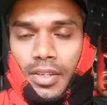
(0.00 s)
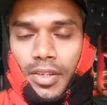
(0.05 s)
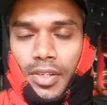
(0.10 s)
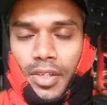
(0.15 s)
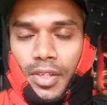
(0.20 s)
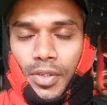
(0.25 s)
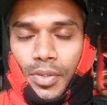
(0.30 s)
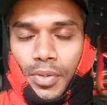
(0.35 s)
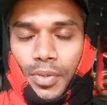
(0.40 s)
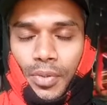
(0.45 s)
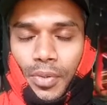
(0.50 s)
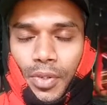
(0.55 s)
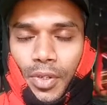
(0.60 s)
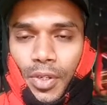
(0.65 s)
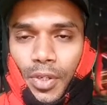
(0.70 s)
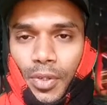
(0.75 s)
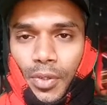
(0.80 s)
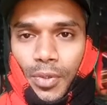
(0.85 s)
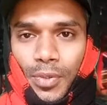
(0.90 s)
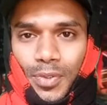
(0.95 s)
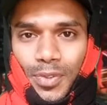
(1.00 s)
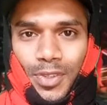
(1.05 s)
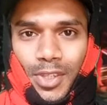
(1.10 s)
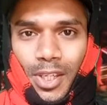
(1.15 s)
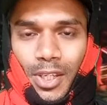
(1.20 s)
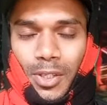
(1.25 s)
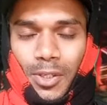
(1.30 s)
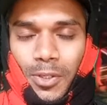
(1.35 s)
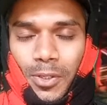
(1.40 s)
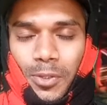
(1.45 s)
Ryu Ryu,
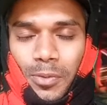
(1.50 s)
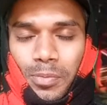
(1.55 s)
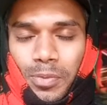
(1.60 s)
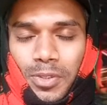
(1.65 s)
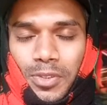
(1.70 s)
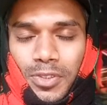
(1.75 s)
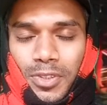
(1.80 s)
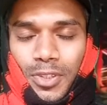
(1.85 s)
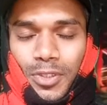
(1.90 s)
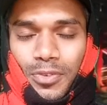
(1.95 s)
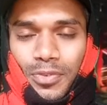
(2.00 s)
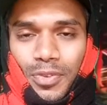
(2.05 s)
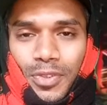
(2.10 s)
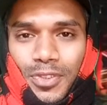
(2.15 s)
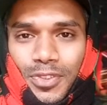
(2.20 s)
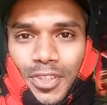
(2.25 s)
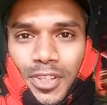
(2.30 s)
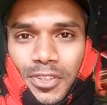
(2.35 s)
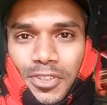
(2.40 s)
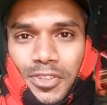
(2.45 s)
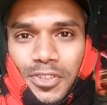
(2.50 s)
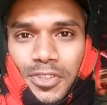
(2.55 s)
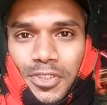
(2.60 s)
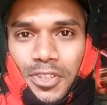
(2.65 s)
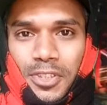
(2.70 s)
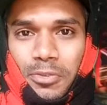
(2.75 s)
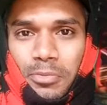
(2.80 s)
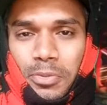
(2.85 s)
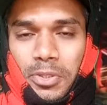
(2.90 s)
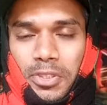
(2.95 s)
thank you Missus for
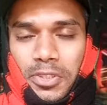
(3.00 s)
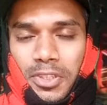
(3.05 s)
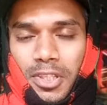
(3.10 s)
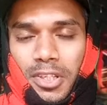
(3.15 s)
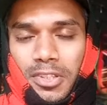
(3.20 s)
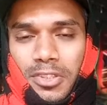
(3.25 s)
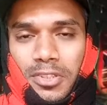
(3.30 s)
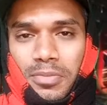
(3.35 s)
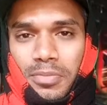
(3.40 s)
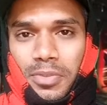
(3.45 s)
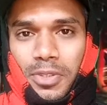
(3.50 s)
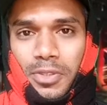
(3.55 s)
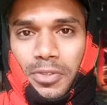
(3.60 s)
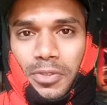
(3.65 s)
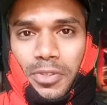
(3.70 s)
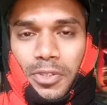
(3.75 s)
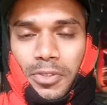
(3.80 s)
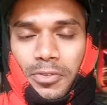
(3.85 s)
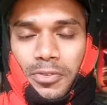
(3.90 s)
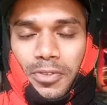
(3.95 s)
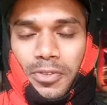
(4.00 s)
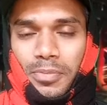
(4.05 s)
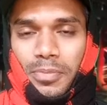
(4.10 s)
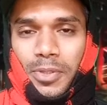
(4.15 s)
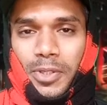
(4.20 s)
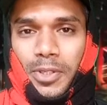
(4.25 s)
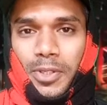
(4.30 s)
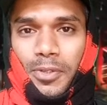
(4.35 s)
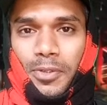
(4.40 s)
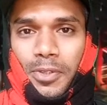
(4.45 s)
suggesting me such a beautiful
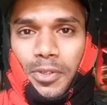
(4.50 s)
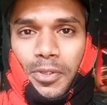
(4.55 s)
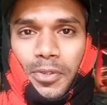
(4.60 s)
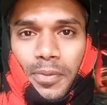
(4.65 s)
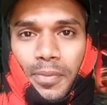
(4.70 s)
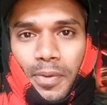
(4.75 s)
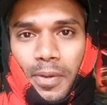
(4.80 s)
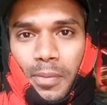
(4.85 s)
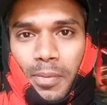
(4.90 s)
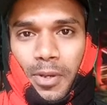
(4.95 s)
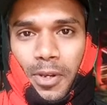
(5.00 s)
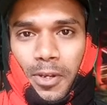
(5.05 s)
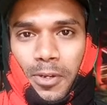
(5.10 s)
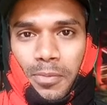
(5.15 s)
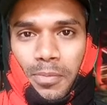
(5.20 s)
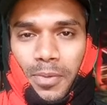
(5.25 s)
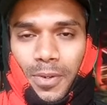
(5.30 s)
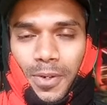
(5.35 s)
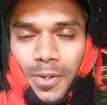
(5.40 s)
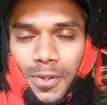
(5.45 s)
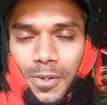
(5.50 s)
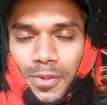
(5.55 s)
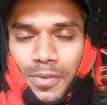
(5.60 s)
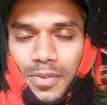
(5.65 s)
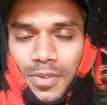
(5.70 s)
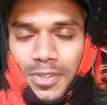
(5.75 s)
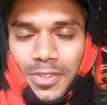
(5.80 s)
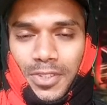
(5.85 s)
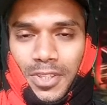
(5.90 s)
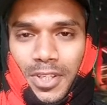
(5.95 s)
video. Your favorite video
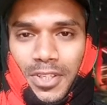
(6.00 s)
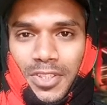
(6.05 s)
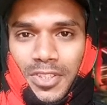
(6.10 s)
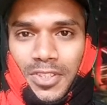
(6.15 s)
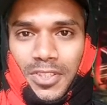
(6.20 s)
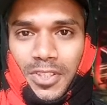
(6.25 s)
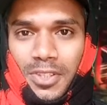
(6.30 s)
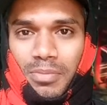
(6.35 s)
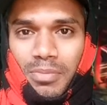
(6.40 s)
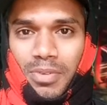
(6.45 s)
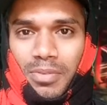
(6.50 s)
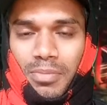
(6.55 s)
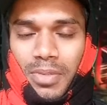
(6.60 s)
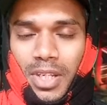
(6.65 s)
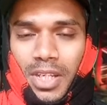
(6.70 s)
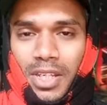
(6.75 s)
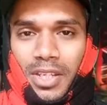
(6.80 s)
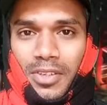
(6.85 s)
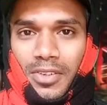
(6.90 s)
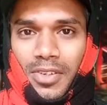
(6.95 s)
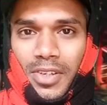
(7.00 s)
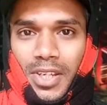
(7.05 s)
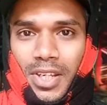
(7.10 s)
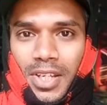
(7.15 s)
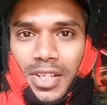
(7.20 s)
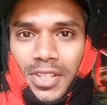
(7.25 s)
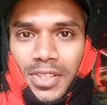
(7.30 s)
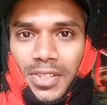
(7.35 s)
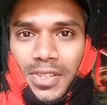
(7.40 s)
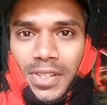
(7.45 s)
for suggesting me making
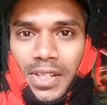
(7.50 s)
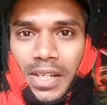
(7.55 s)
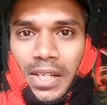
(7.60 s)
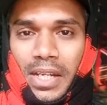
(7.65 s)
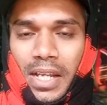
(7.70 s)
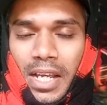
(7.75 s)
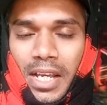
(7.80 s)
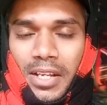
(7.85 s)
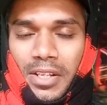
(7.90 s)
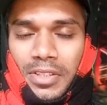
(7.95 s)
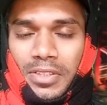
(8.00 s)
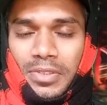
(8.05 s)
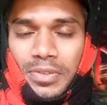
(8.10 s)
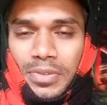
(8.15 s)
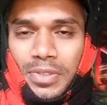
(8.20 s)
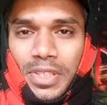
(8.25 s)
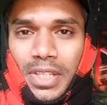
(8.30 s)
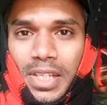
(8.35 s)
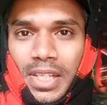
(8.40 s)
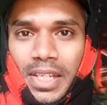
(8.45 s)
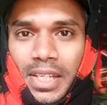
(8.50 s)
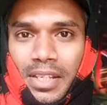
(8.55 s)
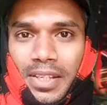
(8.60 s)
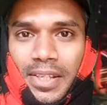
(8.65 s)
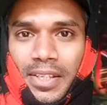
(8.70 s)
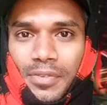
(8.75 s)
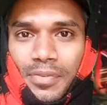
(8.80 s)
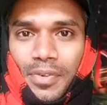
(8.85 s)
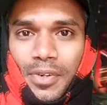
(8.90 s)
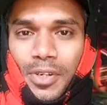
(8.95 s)
reaction, and I also
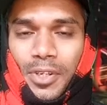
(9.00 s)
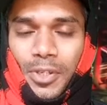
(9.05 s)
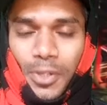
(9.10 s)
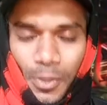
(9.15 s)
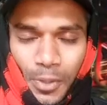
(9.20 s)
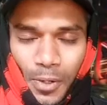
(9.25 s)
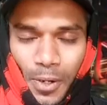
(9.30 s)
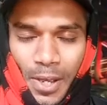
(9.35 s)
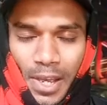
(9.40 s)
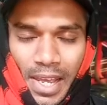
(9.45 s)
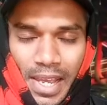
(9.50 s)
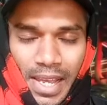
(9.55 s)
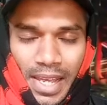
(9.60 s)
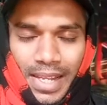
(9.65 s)
take for you.